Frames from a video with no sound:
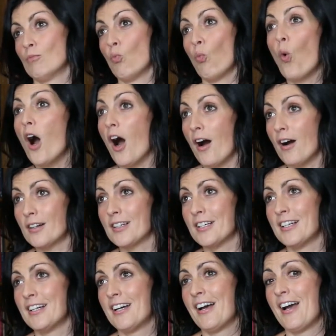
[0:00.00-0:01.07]

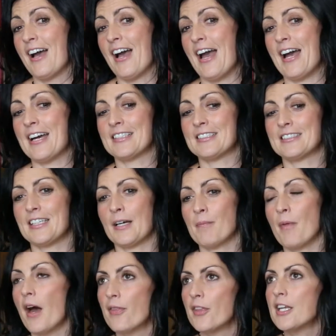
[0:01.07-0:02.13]
work, and
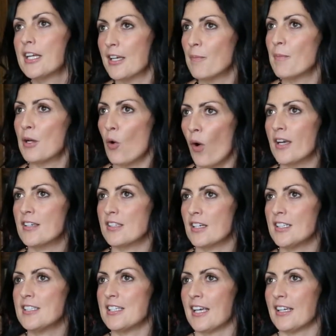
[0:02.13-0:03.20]
that it can be quite
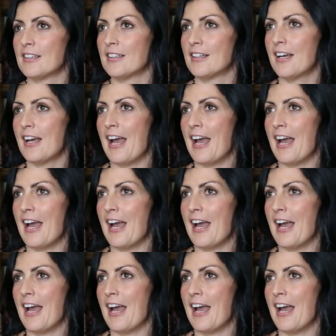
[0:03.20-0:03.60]
exciting,